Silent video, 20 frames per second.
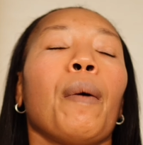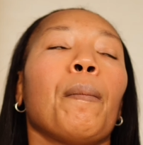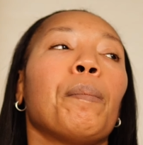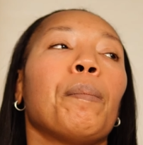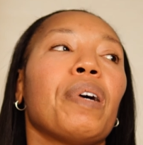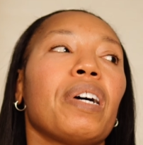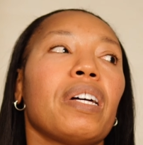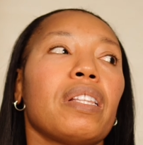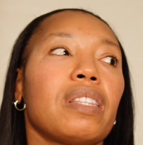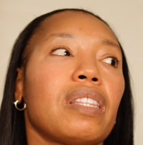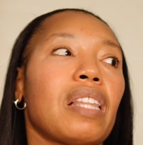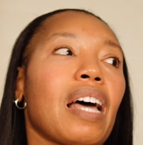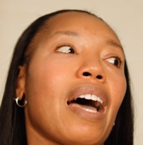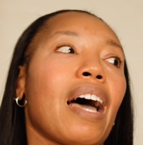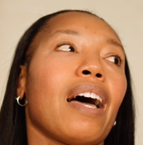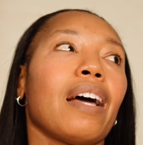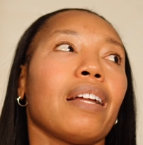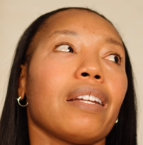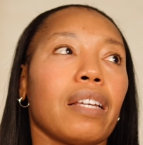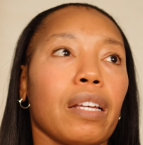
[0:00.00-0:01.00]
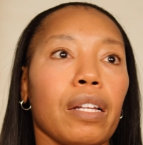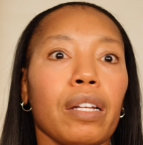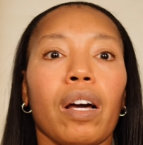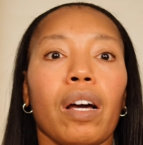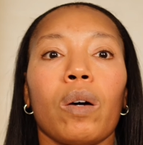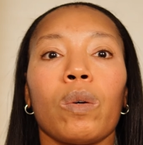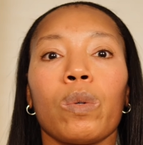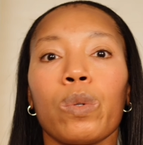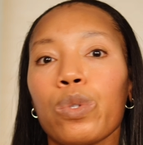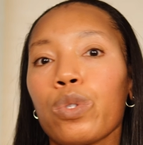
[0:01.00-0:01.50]
But that can
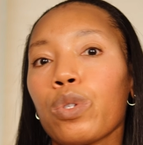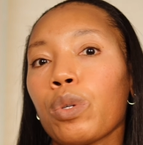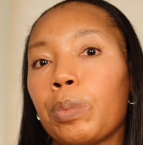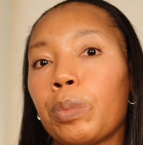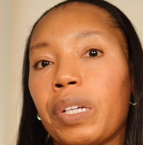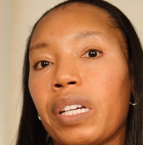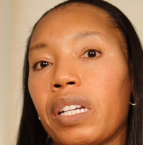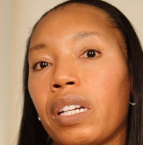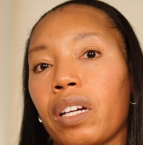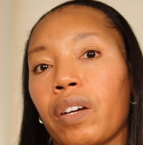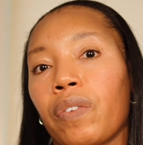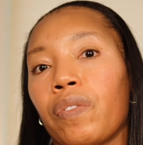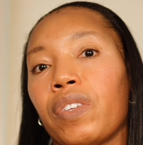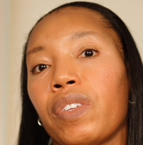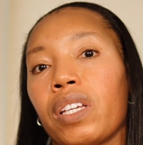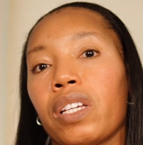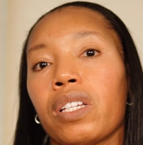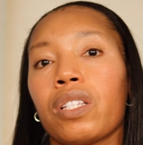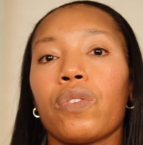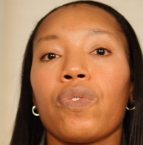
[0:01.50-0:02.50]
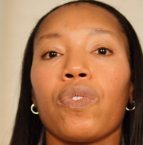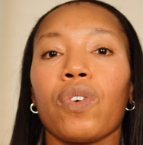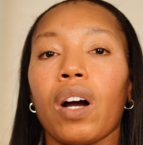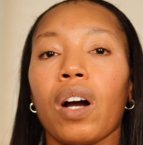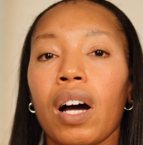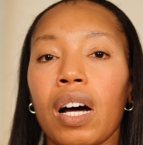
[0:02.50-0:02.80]
also be an inconvenience for